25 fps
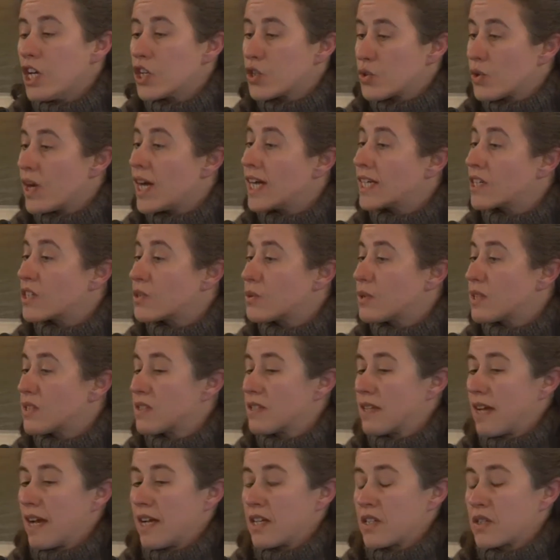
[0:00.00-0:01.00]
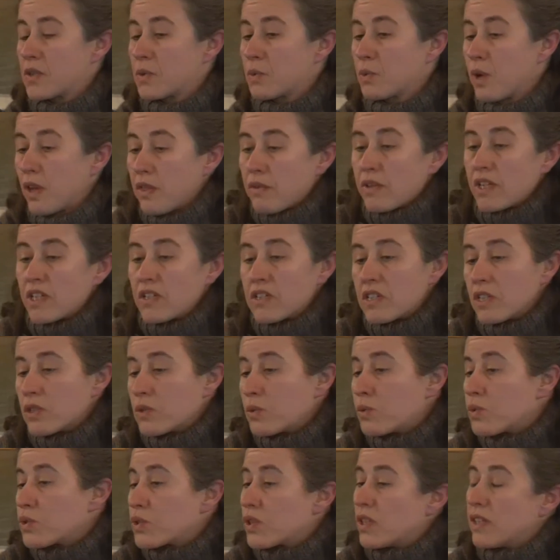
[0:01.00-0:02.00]
trying to assess whether
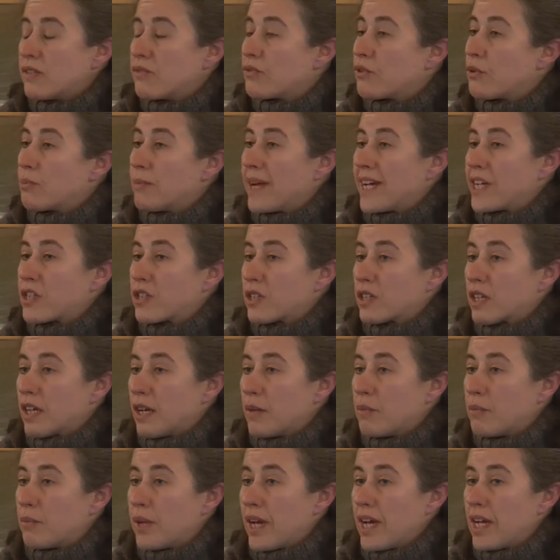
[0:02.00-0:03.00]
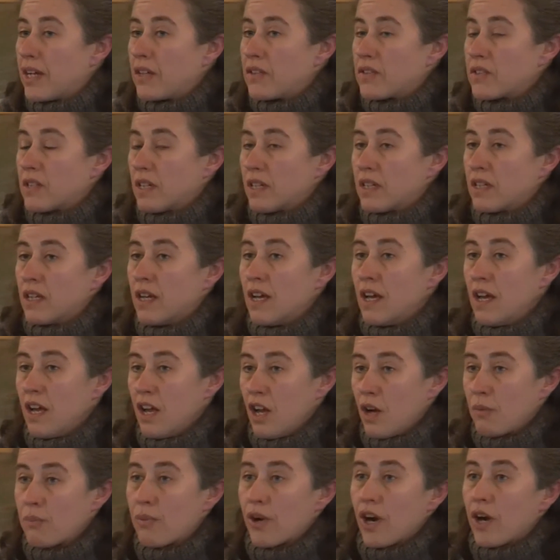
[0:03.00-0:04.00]
institutional information campaigns, and
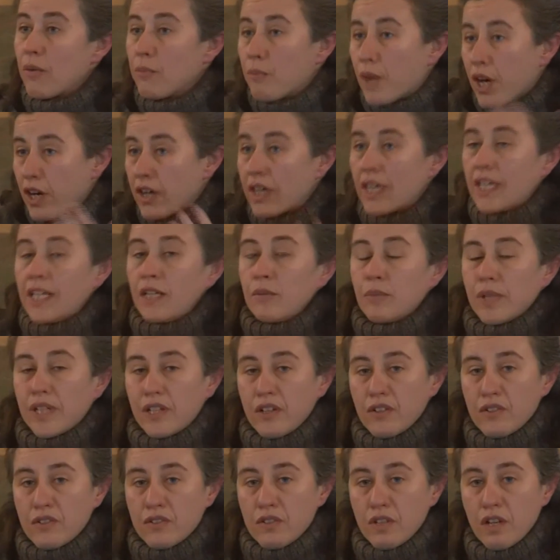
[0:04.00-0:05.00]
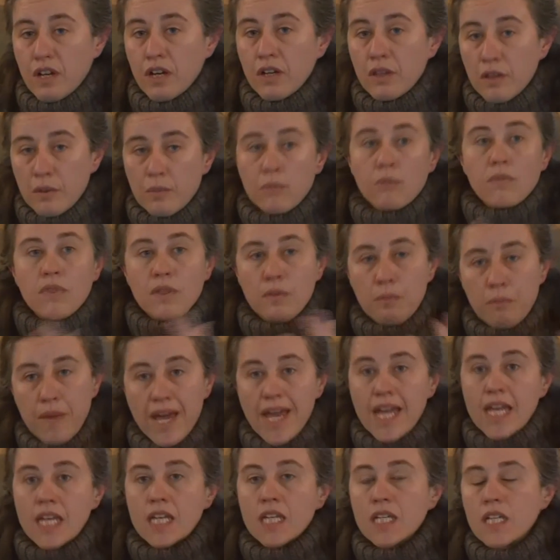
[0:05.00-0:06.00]
primarily because the
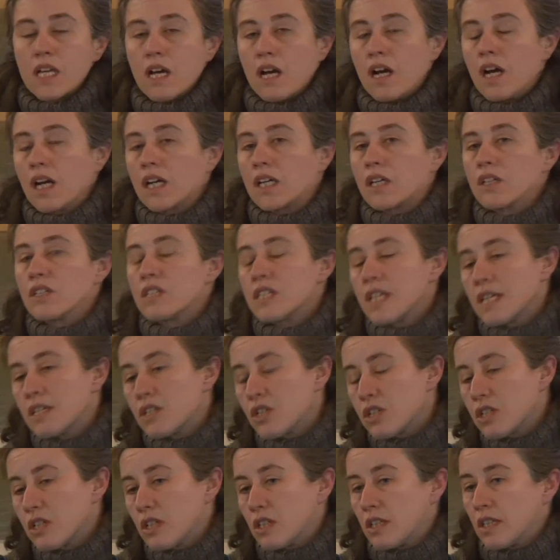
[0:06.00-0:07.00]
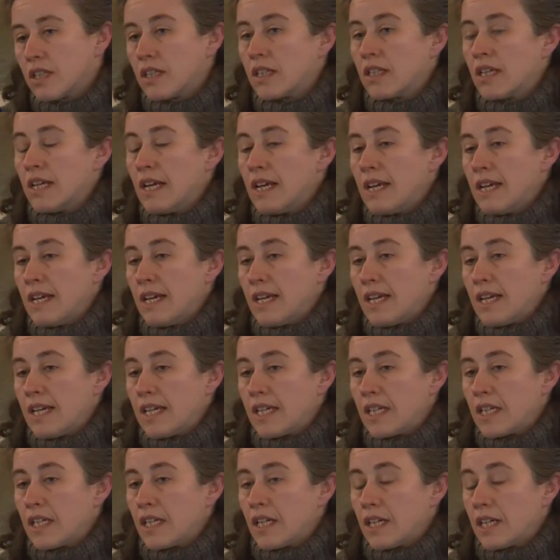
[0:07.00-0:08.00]
main contention
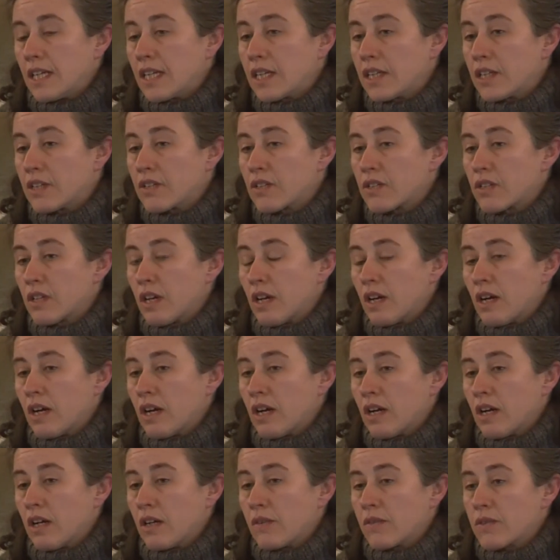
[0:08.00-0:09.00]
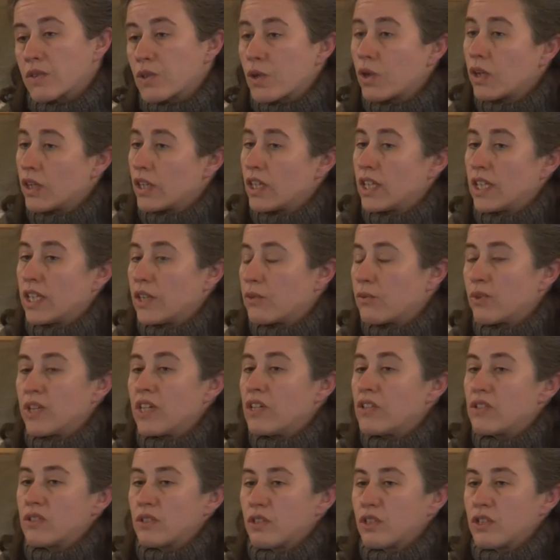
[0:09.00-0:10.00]
in this scholarly
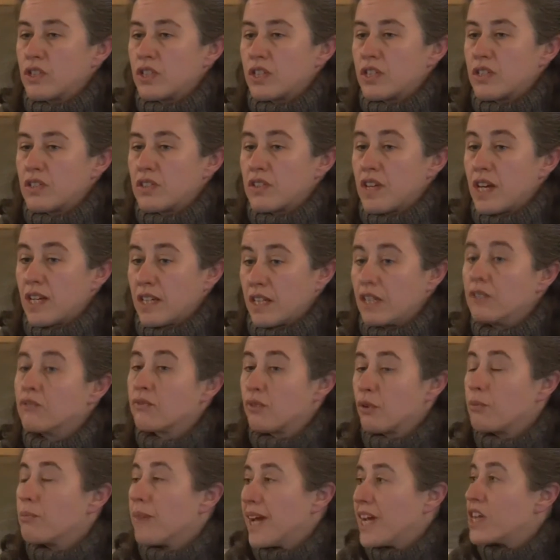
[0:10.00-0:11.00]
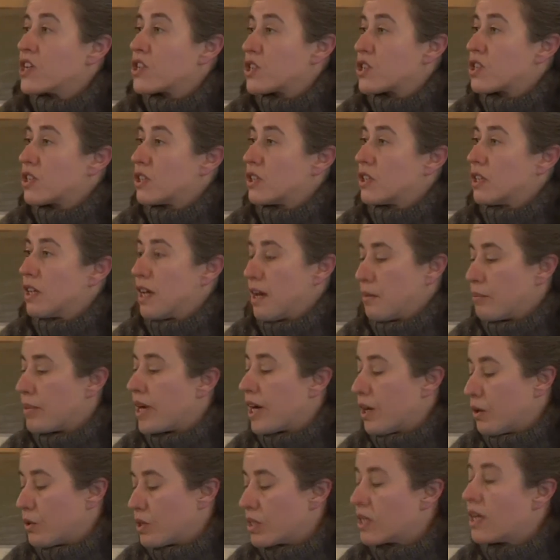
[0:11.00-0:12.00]
research is that information
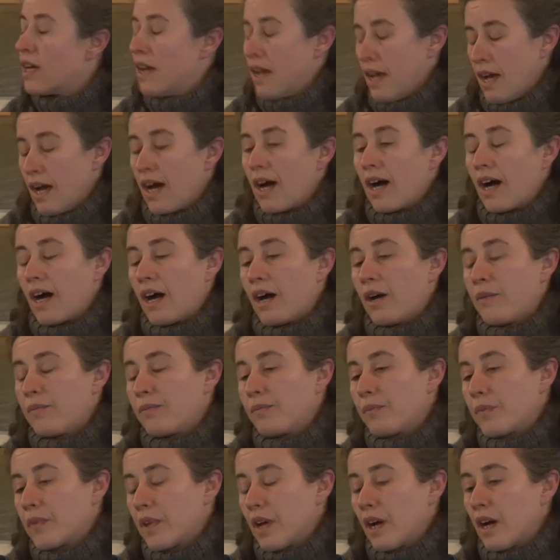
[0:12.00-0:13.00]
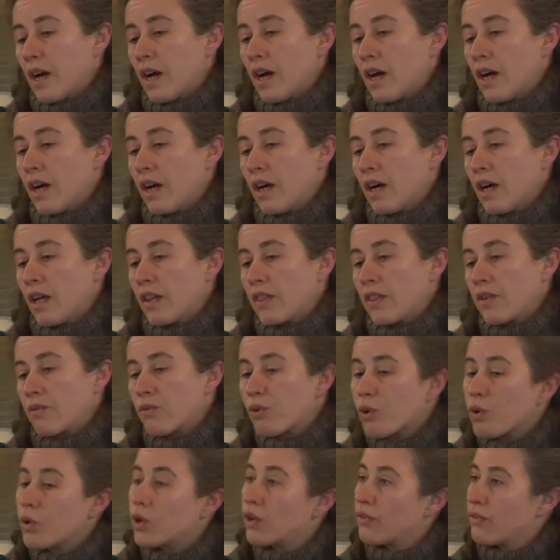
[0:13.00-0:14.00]
about the
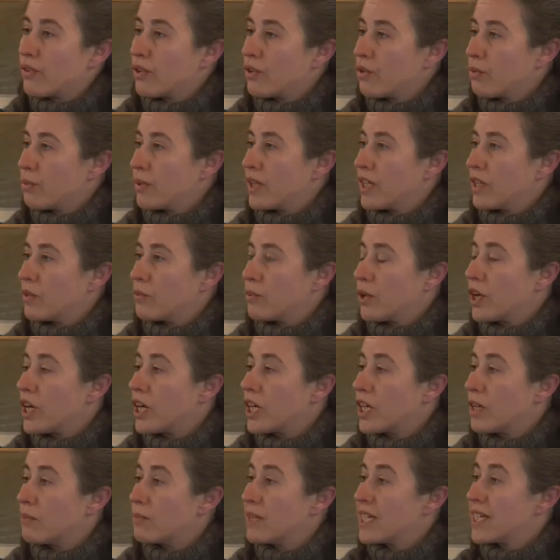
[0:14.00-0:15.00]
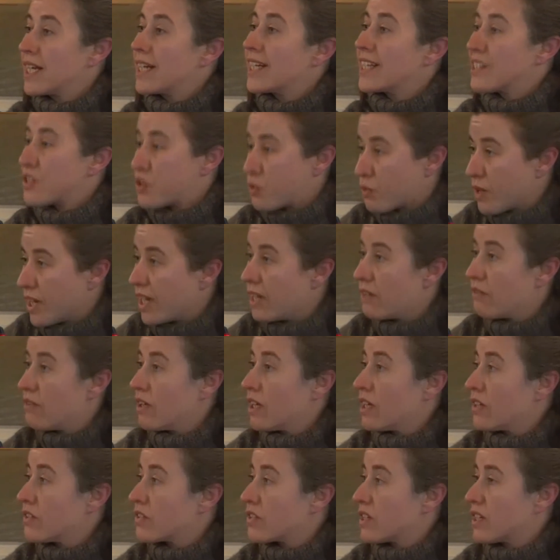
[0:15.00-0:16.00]
role of the European Parliament and its
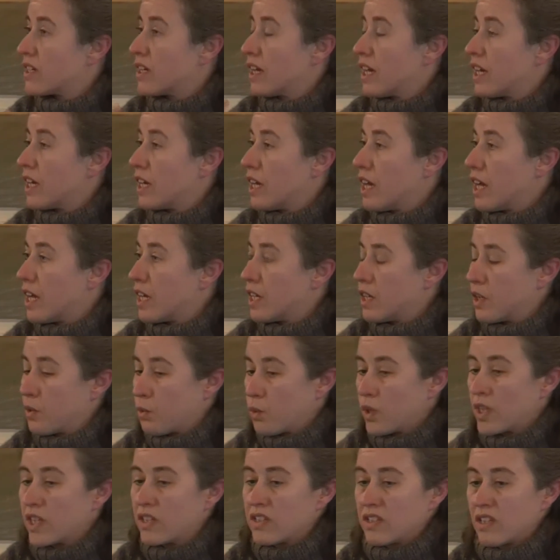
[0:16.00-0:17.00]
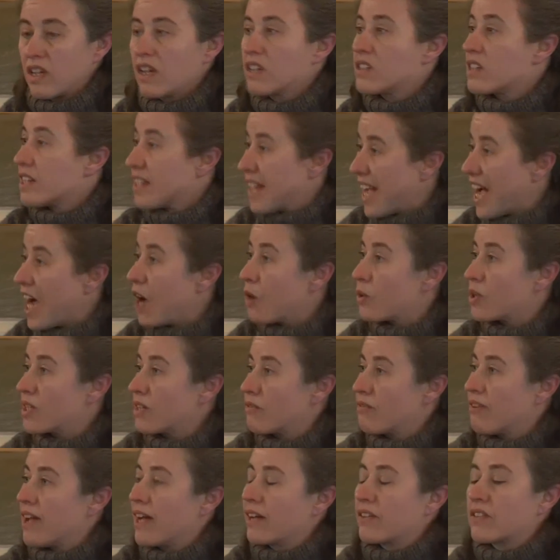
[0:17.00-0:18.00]
relevance and what it does and how it
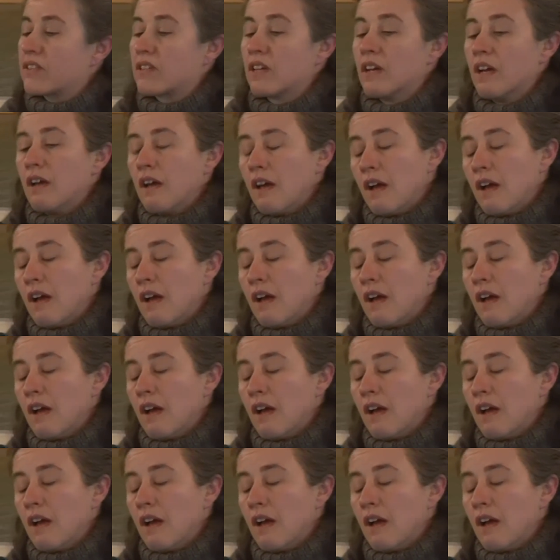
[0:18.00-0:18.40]
affects